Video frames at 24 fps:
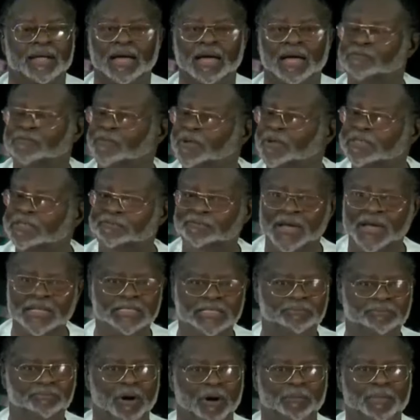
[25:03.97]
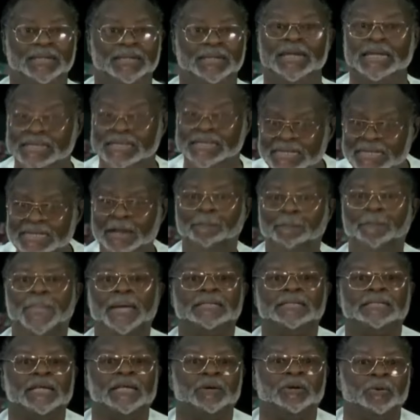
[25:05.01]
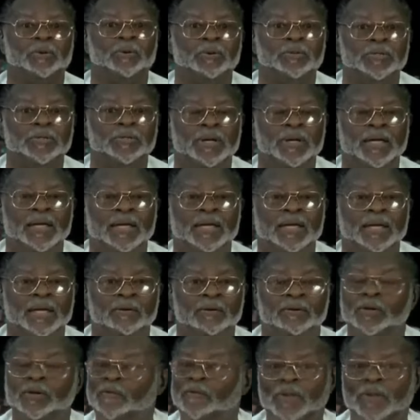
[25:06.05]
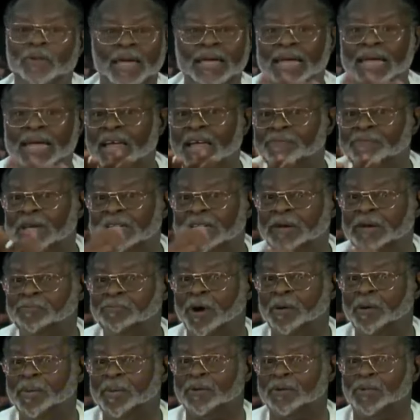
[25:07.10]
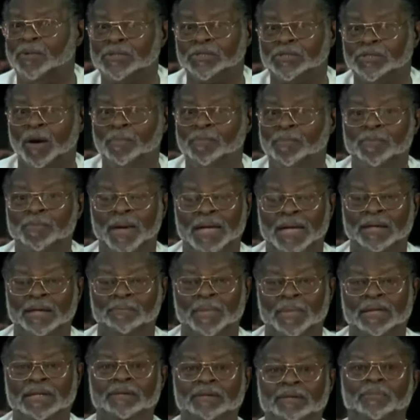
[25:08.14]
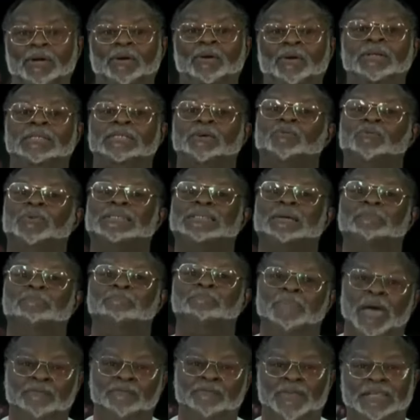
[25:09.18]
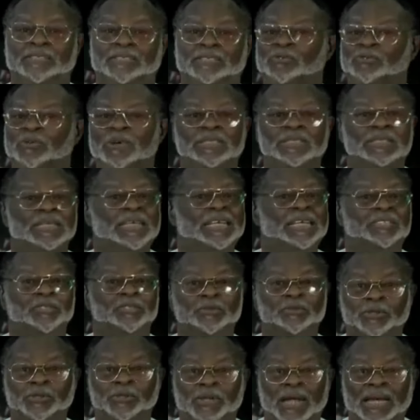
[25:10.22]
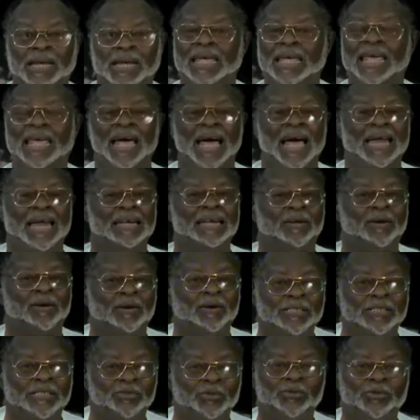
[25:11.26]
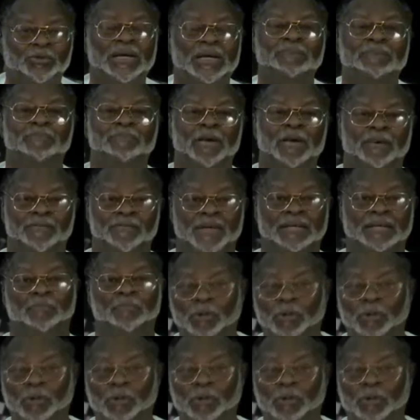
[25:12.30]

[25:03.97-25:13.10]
And for the First Republic, they did the best they could. Don't forget that the First Republic was toppled by the military because it was imperfect, grossly institutionally and structurally imperfect.